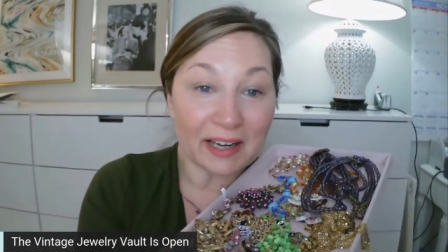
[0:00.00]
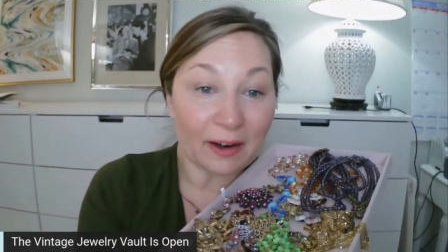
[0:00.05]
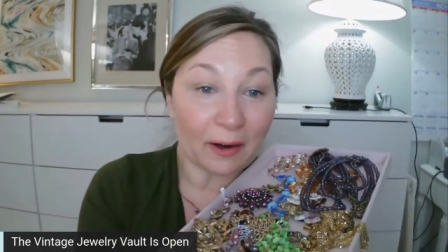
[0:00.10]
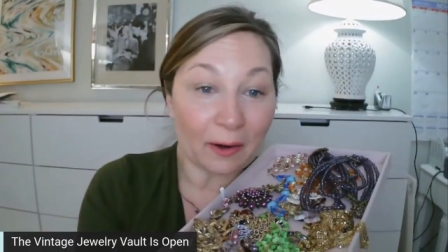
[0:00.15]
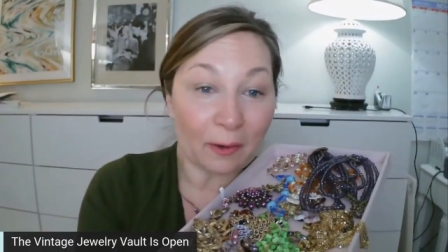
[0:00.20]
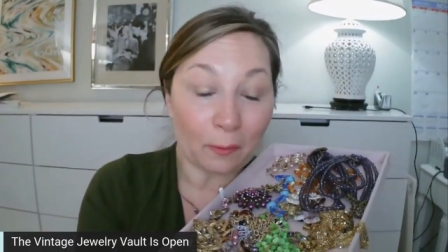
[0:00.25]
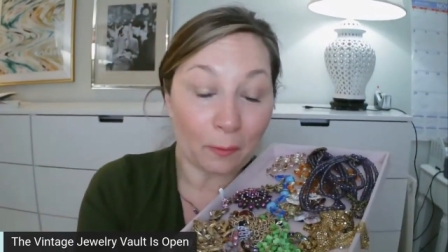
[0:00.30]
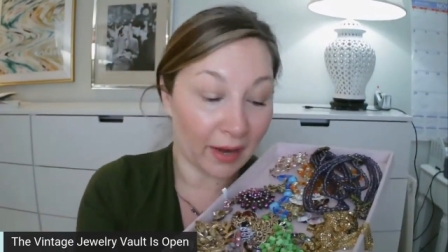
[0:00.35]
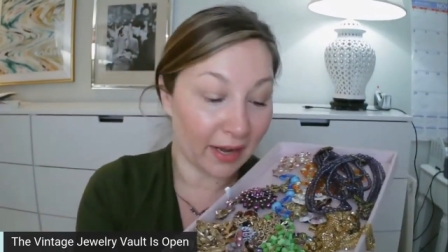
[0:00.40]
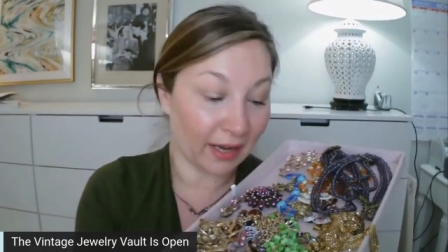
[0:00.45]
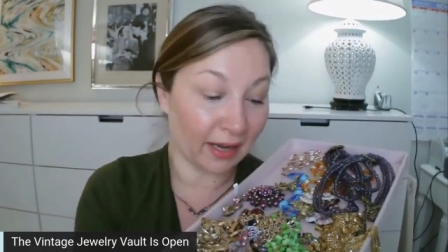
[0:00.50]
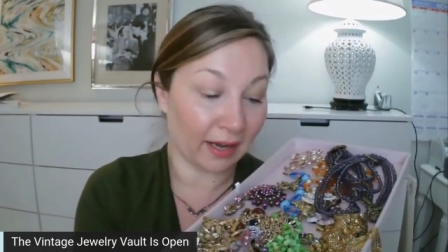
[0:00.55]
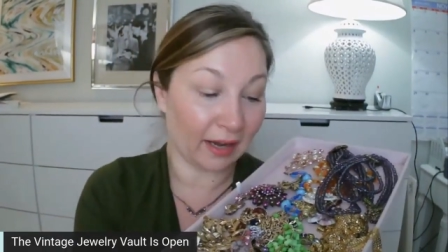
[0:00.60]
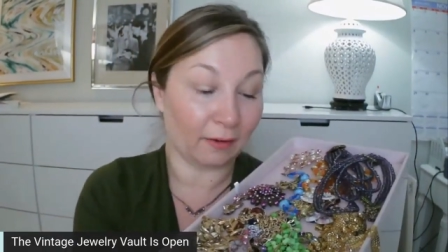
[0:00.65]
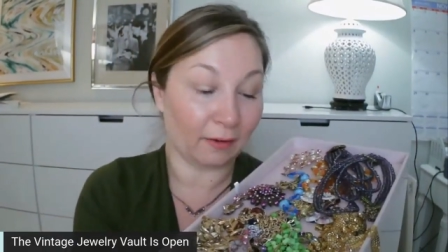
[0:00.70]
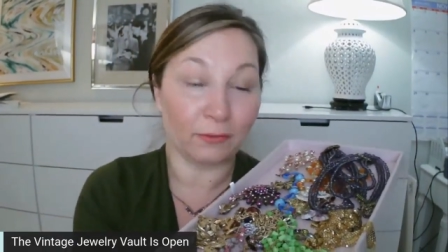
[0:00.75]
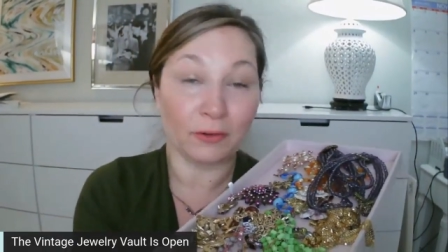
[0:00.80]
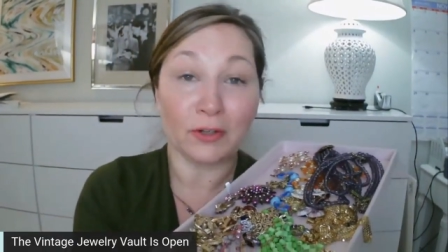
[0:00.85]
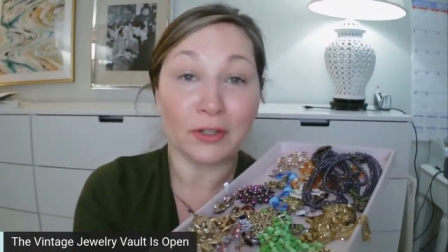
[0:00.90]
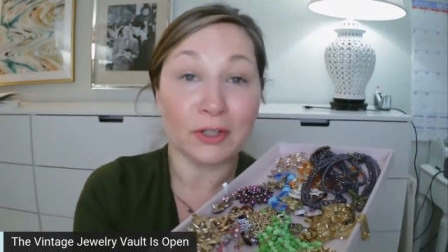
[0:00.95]
are waiting
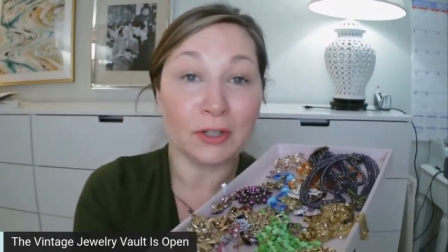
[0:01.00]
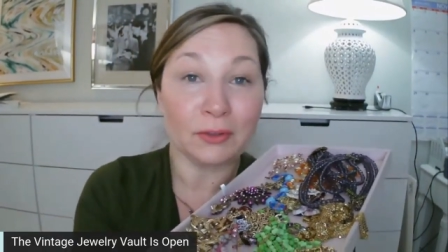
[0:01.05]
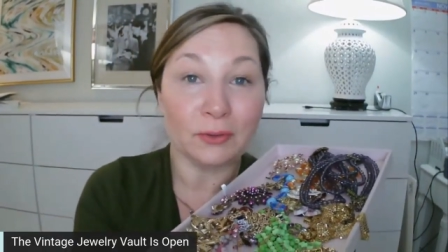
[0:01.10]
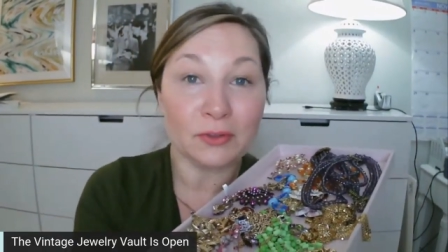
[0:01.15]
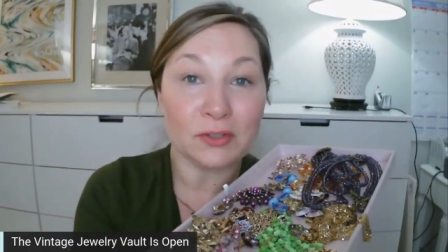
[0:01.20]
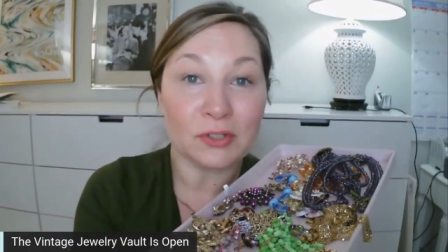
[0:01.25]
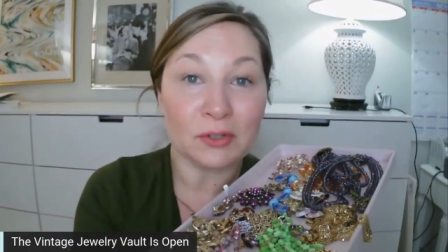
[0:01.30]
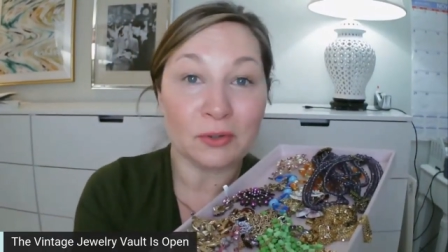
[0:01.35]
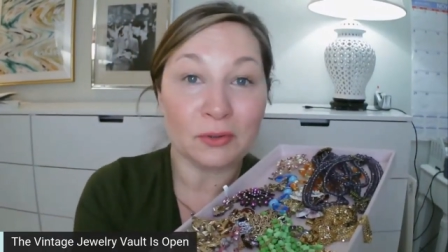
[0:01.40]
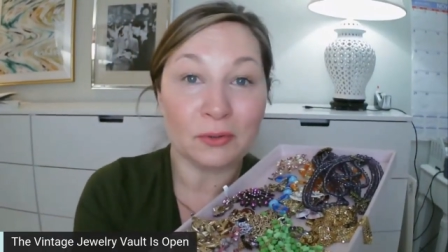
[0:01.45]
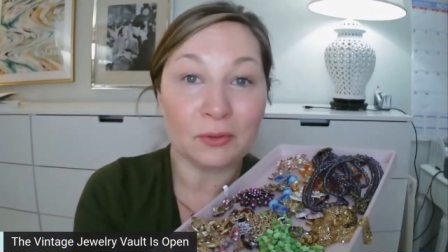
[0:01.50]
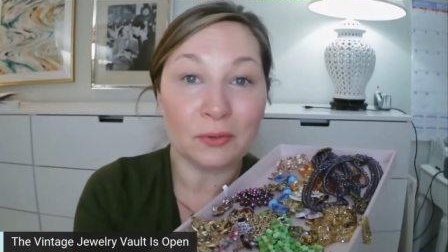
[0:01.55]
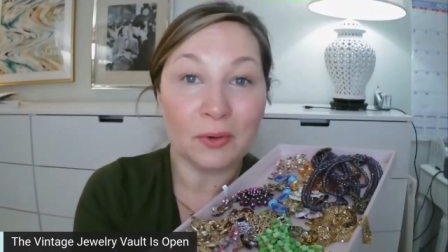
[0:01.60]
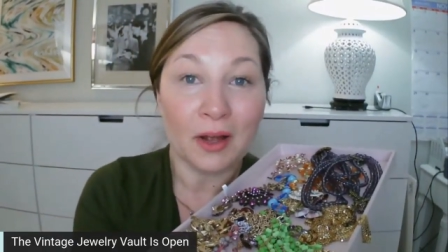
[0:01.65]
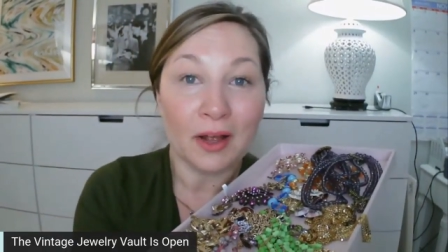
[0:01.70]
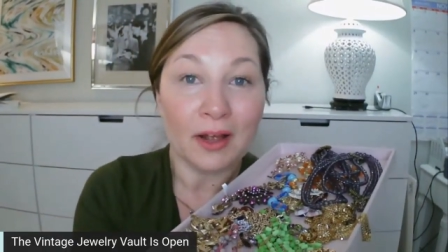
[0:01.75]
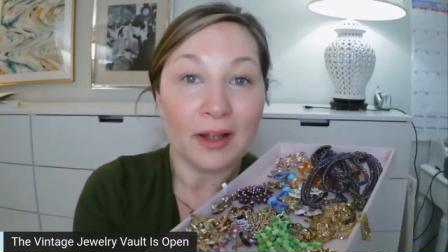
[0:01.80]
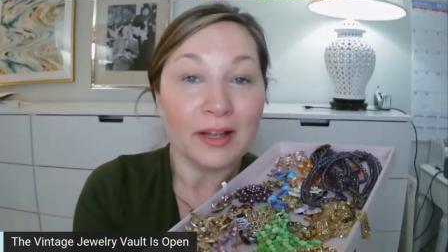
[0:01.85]
for you to